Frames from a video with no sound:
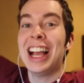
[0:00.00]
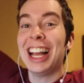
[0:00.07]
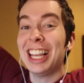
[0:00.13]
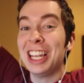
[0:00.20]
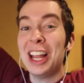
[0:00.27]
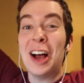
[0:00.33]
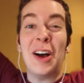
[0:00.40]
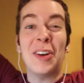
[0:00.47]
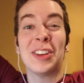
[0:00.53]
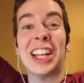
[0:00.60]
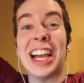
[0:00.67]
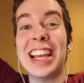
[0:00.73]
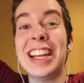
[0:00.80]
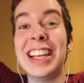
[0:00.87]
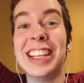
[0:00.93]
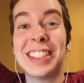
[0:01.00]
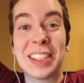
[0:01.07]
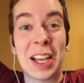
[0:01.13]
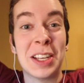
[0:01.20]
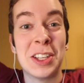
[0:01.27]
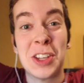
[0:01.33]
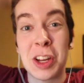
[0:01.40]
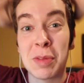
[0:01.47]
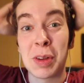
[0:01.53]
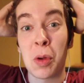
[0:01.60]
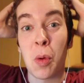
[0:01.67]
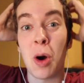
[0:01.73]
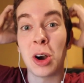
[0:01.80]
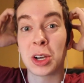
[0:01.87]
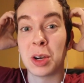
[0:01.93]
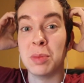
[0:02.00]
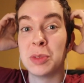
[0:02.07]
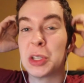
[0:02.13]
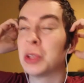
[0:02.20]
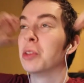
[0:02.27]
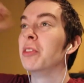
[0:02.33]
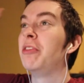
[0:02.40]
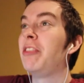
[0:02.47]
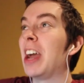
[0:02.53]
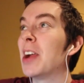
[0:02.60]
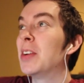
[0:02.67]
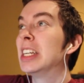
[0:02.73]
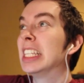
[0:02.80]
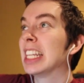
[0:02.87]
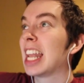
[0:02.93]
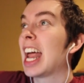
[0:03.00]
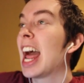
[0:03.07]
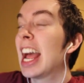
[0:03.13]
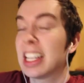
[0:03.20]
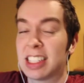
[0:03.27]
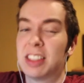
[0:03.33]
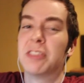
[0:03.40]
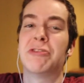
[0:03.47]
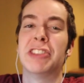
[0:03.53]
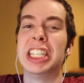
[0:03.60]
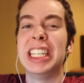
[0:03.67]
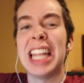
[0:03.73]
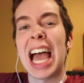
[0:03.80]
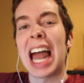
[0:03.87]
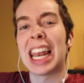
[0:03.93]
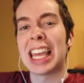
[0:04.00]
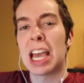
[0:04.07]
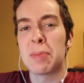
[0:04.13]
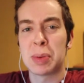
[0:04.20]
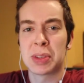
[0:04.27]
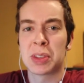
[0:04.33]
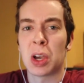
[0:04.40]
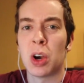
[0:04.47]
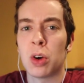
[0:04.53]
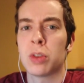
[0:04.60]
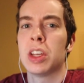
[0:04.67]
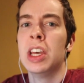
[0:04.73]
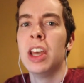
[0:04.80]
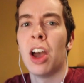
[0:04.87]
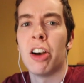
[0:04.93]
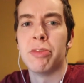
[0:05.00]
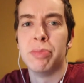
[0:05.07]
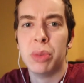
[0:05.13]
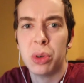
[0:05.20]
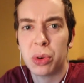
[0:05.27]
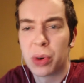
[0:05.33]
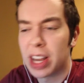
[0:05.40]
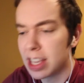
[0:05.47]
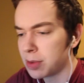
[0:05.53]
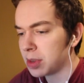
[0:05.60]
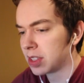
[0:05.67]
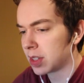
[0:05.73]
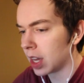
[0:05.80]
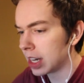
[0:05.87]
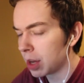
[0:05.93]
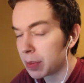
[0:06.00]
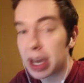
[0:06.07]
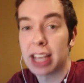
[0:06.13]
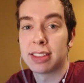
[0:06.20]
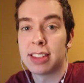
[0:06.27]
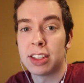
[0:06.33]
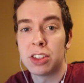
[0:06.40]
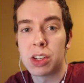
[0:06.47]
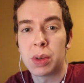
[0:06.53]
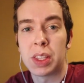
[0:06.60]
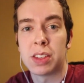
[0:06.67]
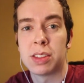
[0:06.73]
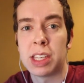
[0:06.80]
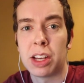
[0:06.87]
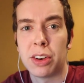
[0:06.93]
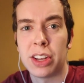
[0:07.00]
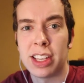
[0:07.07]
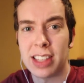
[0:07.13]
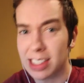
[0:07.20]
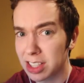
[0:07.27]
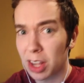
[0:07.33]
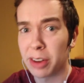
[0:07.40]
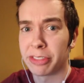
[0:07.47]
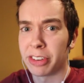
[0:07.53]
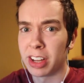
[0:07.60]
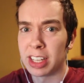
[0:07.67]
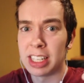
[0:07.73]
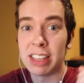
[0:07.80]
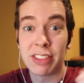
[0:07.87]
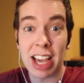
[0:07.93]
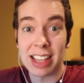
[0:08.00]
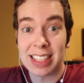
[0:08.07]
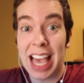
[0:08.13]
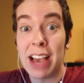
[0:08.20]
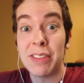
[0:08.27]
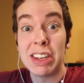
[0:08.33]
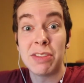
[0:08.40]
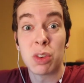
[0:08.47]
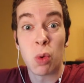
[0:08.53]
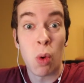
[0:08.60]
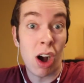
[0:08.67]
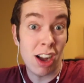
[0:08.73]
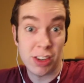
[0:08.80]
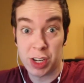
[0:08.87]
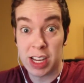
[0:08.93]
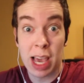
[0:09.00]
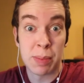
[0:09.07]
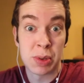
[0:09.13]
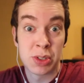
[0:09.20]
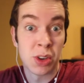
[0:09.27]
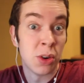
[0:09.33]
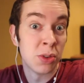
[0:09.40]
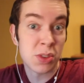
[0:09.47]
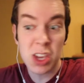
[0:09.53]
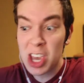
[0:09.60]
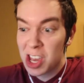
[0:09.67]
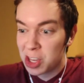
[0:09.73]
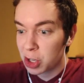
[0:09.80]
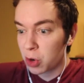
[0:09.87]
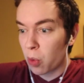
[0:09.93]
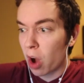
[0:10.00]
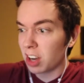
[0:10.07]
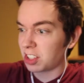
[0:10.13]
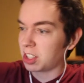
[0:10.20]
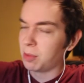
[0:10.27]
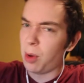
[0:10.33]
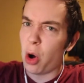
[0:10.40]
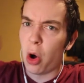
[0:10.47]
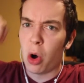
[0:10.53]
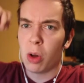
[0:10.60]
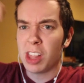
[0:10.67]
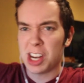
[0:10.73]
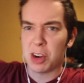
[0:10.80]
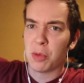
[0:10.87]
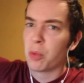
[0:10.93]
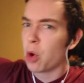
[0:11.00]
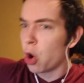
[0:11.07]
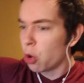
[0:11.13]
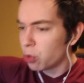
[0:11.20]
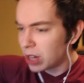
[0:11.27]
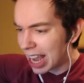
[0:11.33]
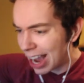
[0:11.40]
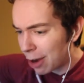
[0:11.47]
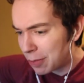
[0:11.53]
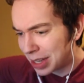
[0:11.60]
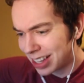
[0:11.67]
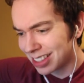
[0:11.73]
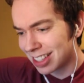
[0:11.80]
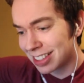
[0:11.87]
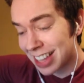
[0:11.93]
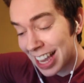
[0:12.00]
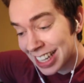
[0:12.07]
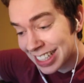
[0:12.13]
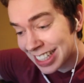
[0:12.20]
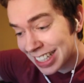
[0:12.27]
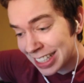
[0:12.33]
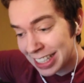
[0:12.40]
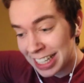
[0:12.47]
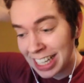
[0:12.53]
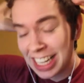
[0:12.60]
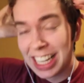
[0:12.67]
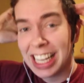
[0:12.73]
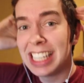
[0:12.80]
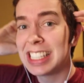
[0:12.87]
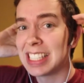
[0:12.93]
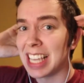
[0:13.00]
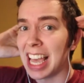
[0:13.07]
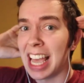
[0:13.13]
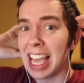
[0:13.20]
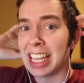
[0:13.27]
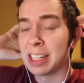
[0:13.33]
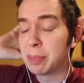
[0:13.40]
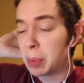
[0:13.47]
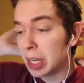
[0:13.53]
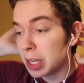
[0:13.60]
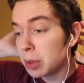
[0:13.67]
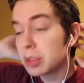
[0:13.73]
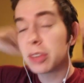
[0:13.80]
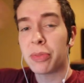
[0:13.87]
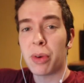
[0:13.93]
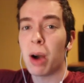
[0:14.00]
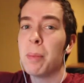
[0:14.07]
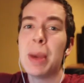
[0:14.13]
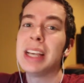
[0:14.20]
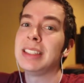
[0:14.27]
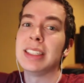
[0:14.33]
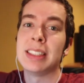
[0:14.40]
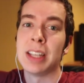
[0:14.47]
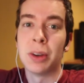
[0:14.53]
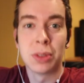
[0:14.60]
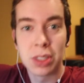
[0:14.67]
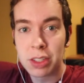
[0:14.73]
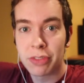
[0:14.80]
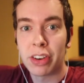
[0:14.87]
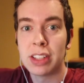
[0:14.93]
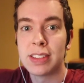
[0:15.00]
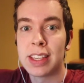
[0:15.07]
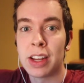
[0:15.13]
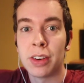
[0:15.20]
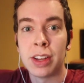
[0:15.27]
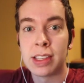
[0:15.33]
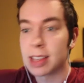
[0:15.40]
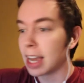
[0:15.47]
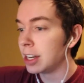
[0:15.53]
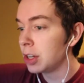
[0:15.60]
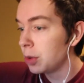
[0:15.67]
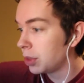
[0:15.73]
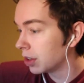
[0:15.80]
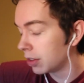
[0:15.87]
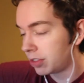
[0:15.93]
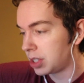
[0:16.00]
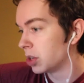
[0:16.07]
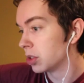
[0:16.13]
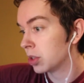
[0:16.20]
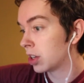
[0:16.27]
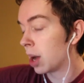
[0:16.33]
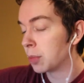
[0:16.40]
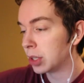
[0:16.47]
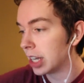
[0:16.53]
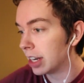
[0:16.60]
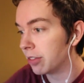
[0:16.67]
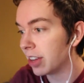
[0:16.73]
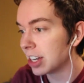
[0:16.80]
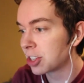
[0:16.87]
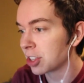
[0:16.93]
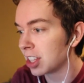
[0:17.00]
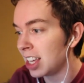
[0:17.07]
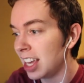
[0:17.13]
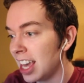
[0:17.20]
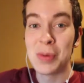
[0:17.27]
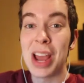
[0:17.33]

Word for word: Hello ladies and gentlemen, and welcome to the very last, the finale episode of Moon Race with Ssundee. Hope you guys did enjoy this series. It's a lot of fun. If you guys haven't even watched any episodes, you can watch them all in a row now because it's ended. It's sad, but it was an amazing series. It was a fun series. I knew the series would come to an end eventually.